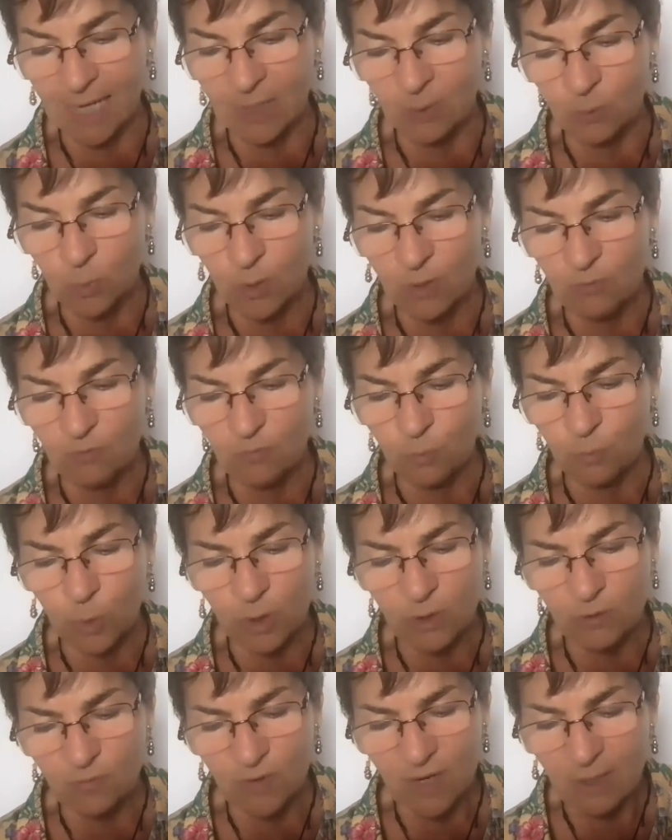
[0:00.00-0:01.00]
And
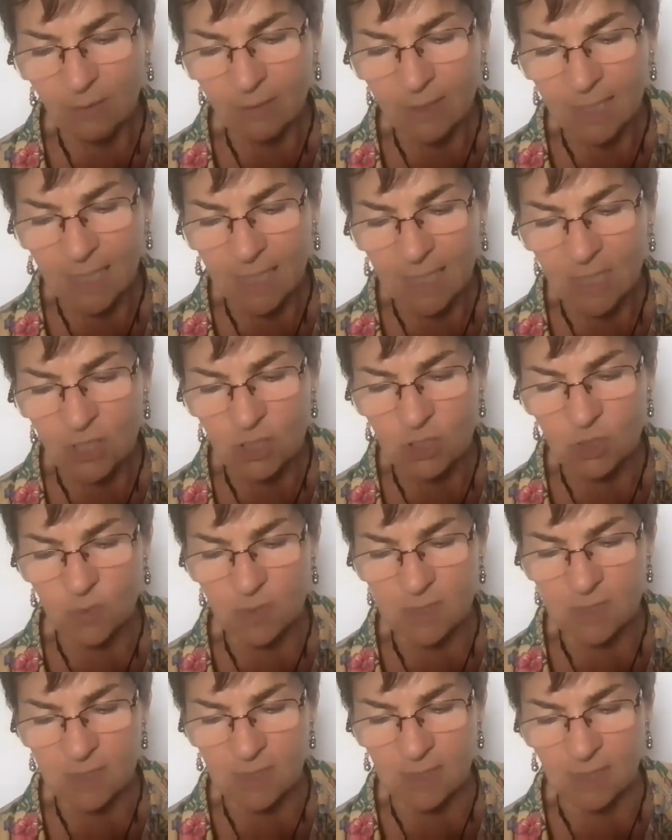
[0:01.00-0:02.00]
with very
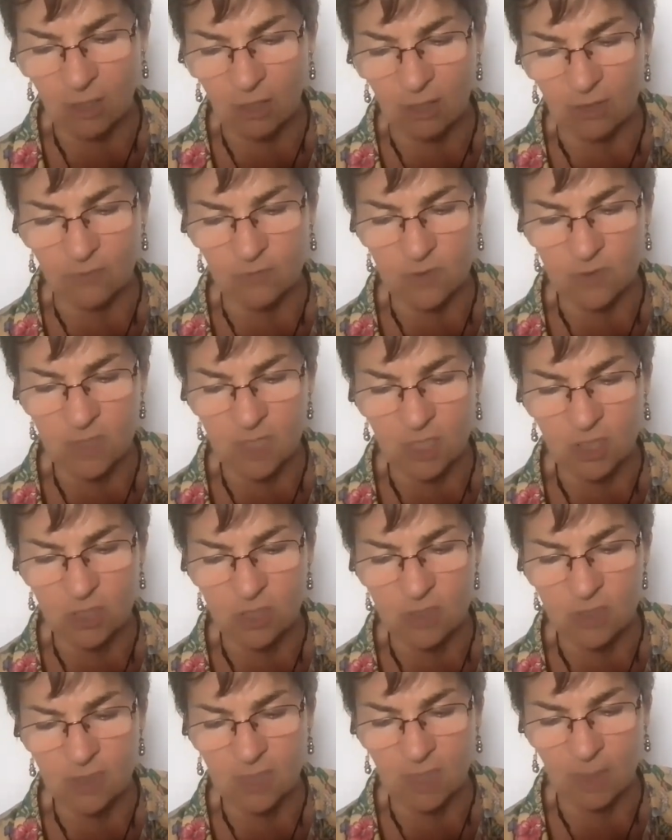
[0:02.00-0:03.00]
interesting
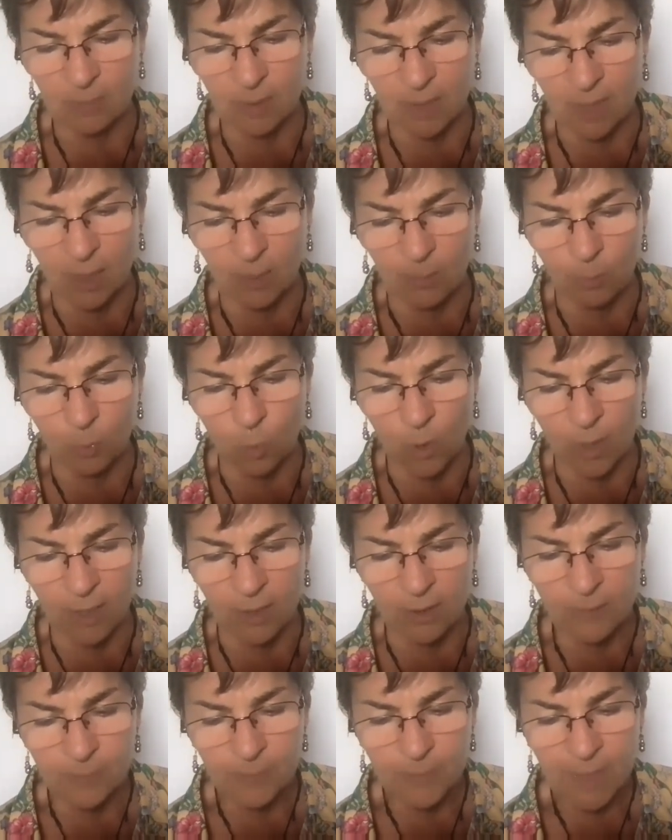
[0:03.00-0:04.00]
conversations coming up
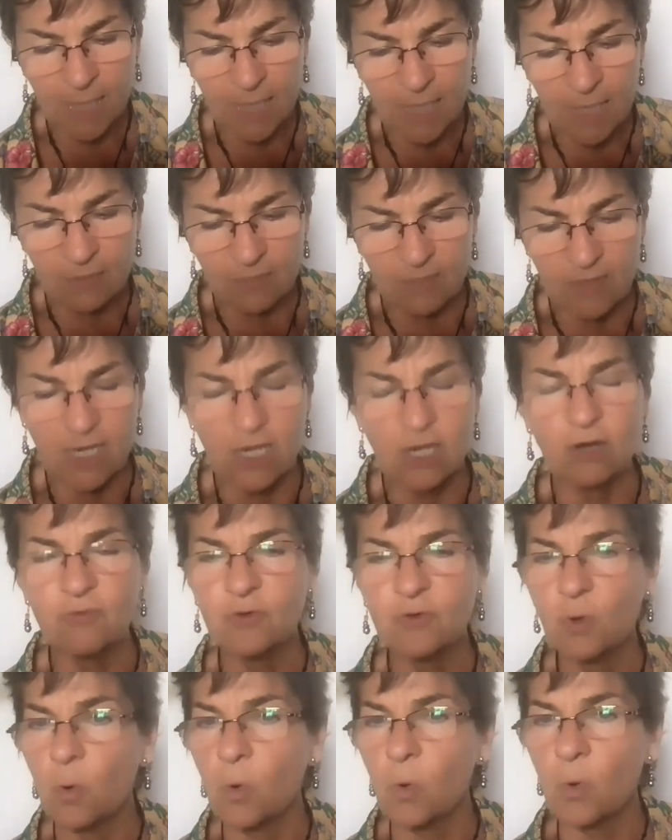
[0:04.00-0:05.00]
where they,
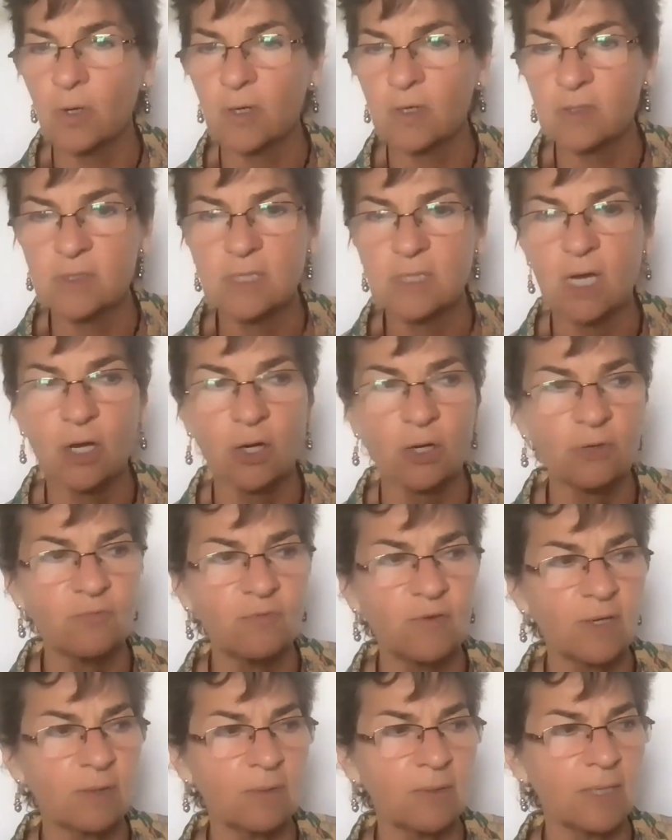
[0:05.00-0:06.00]
of course, are
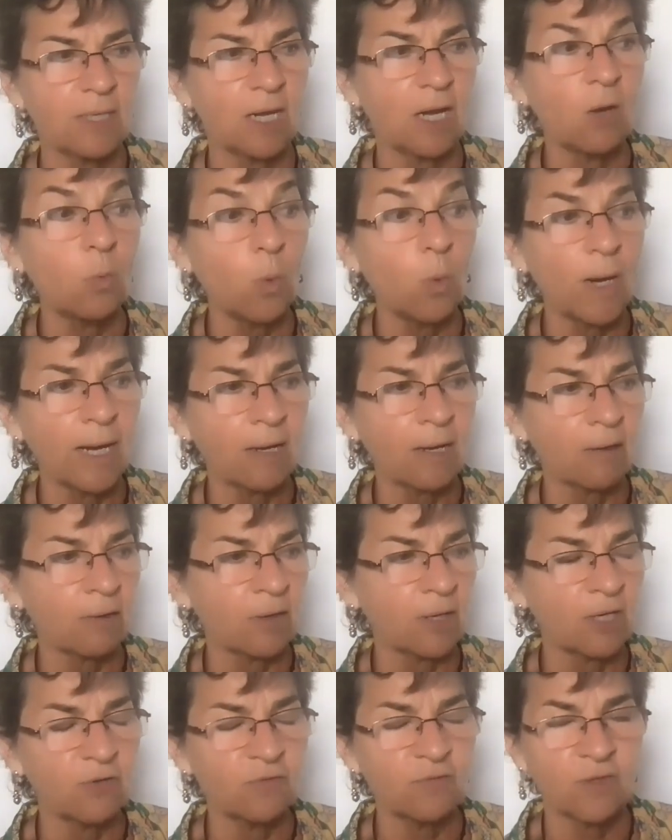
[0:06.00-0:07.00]
very
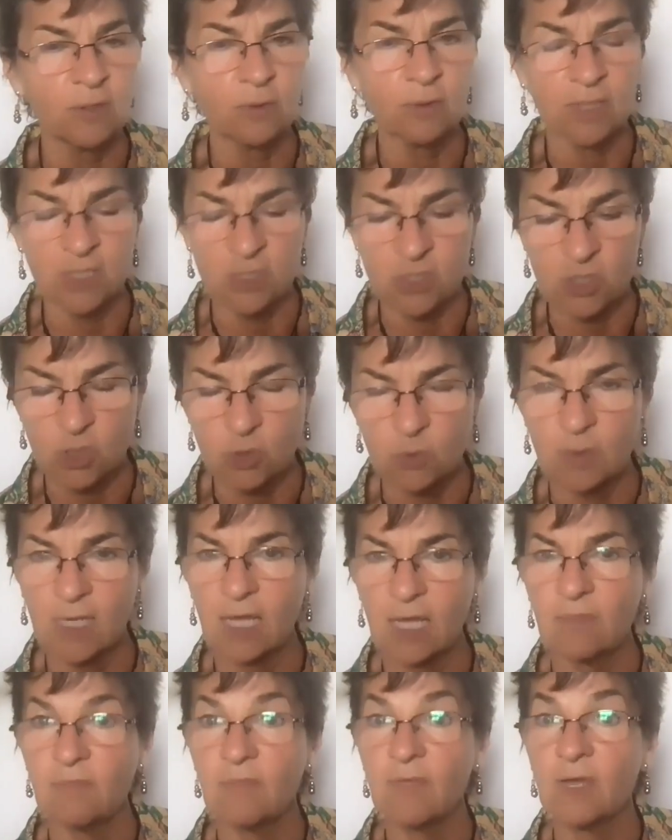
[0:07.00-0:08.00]
aware of their history
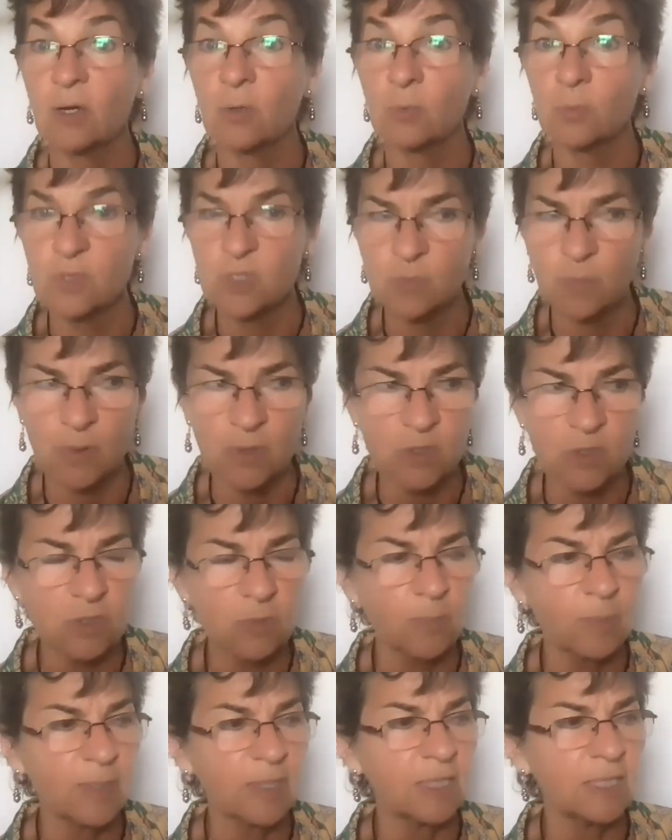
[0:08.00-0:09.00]
and their
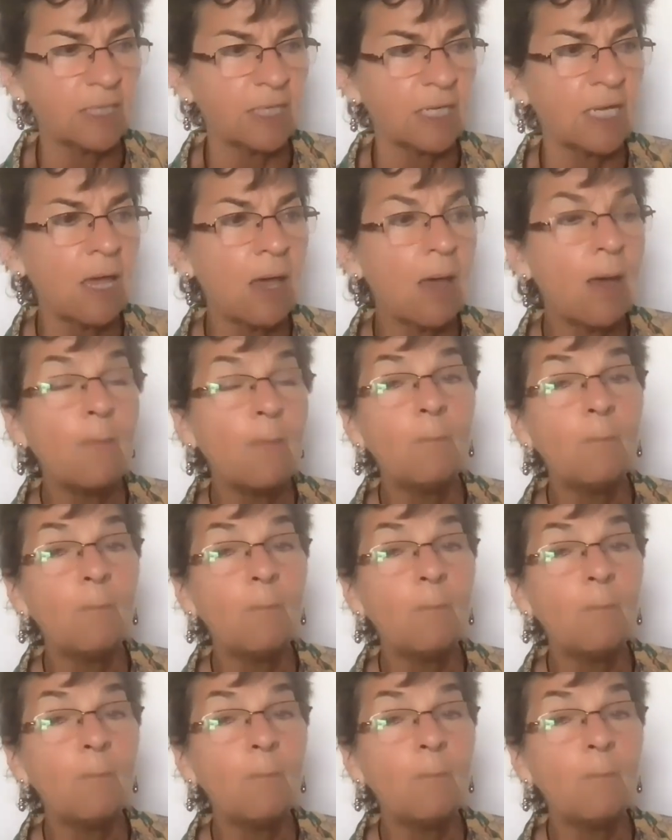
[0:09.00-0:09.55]
responsibility,